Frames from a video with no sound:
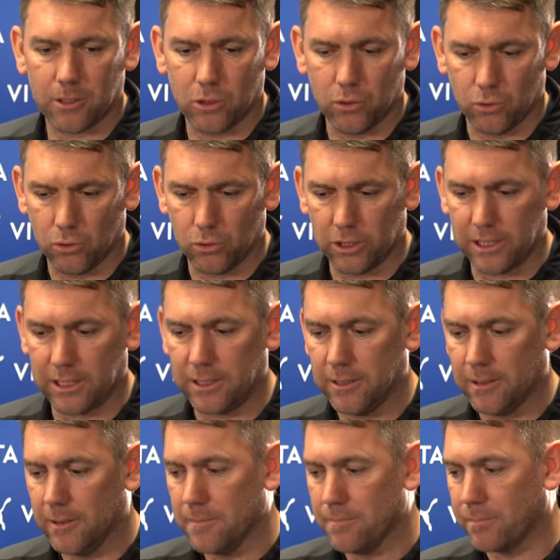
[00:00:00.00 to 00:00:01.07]
Courtney
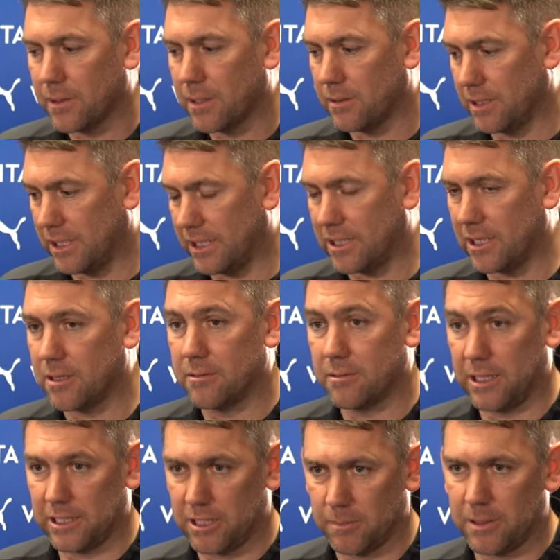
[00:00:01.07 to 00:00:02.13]
needed
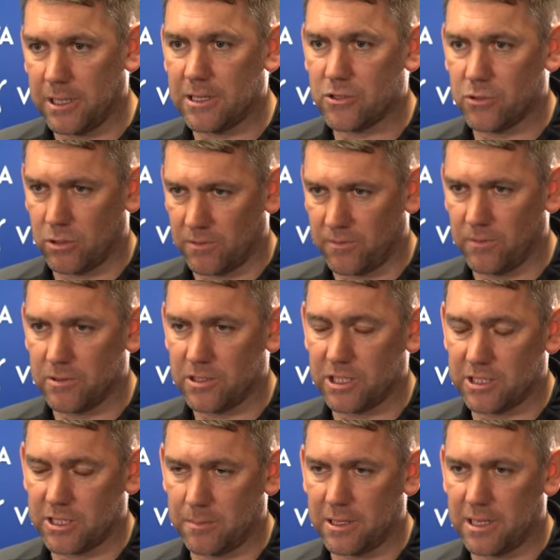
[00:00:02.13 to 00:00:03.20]
the minutes, so we got
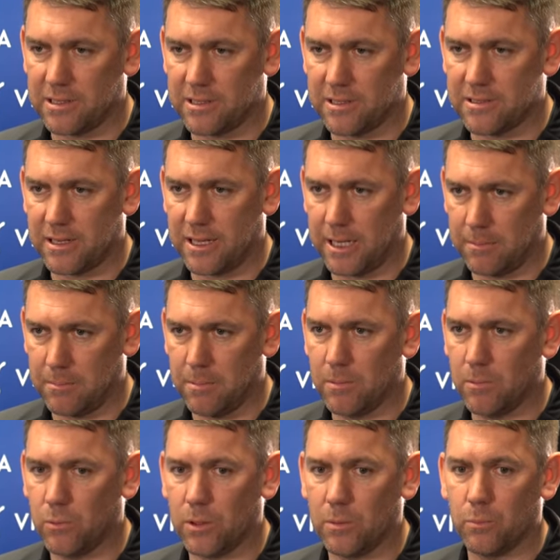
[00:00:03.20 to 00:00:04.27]
60 minutes into him
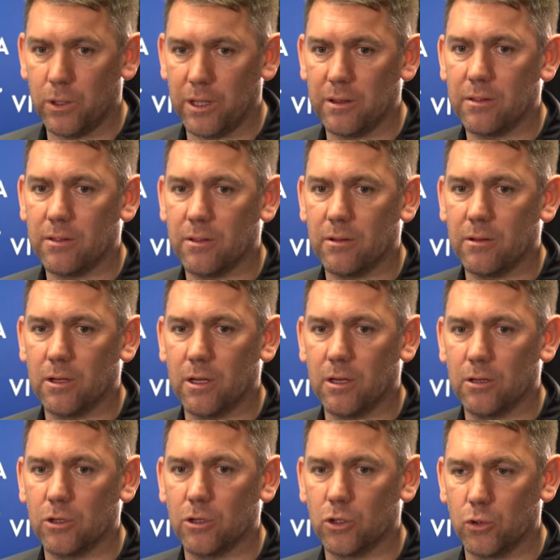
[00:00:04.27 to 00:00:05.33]
with
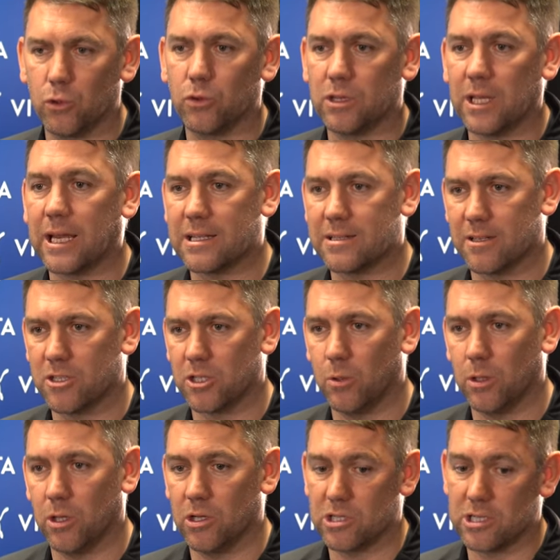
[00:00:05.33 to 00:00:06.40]
good data to
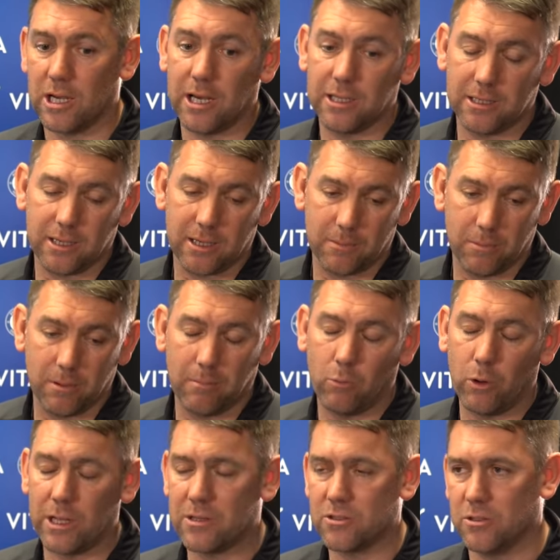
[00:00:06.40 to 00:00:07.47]
go alongside it. And then
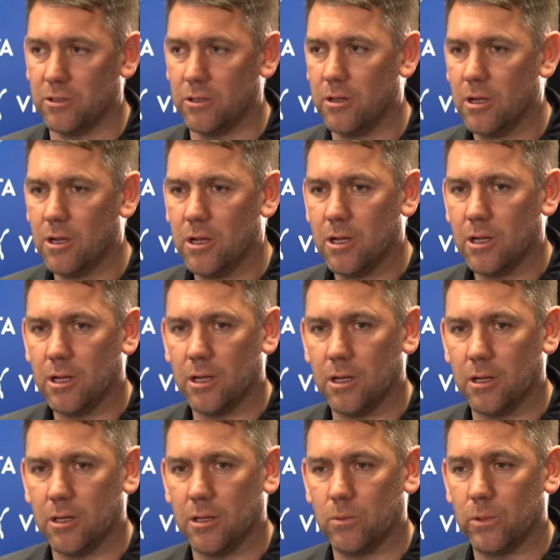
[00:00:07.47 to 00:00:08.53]
Whitson,
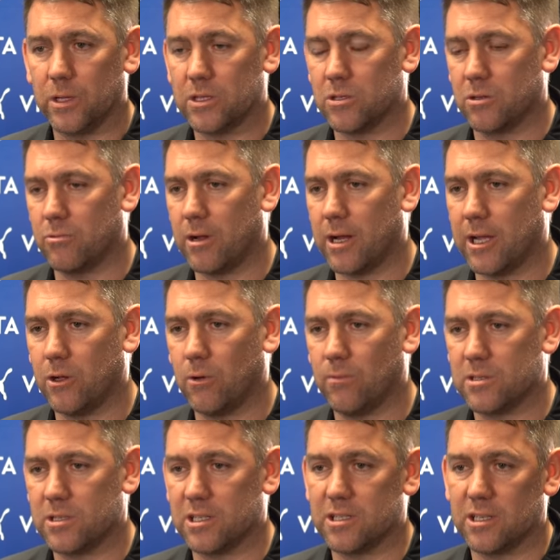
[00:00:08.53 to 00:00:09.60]
Ryan,
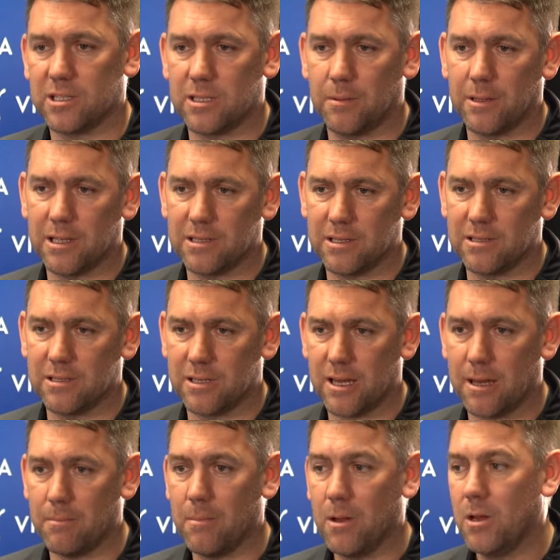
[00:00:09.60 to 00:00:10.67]
obviously 60 minutes into
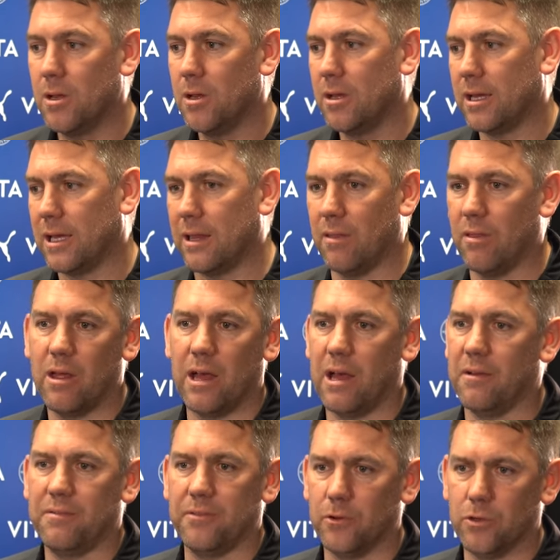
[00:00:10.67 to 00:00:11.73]
them in
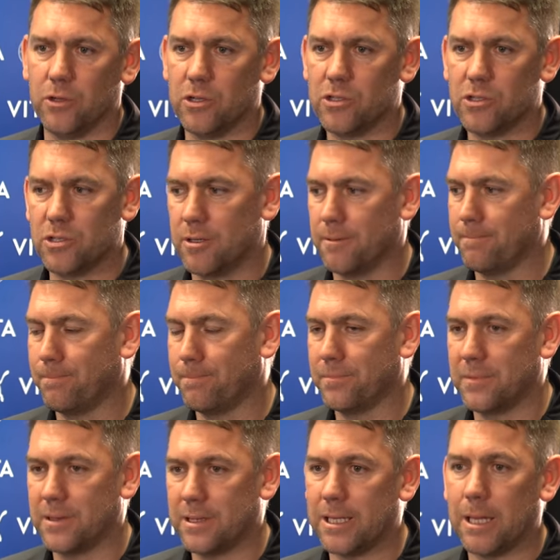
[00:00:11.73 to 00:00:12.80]
their first
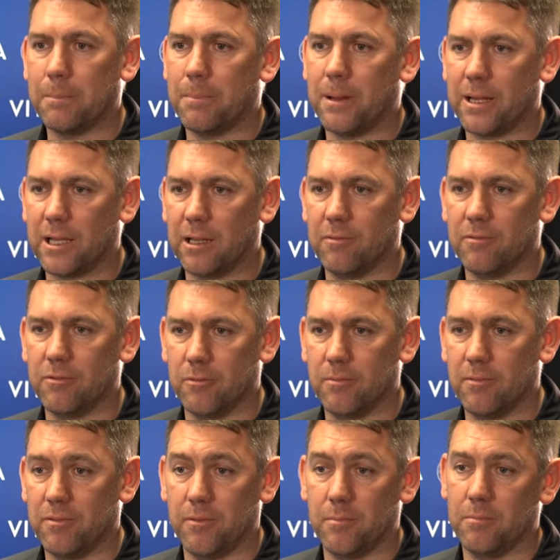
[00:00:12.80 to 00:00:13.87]
dip back in
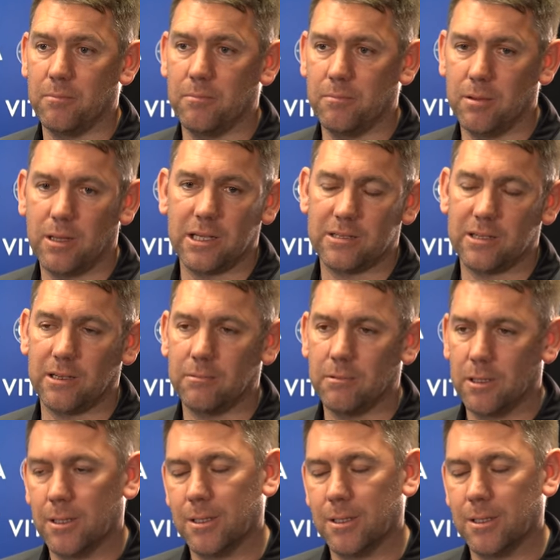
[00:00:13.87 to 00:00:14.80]
from like say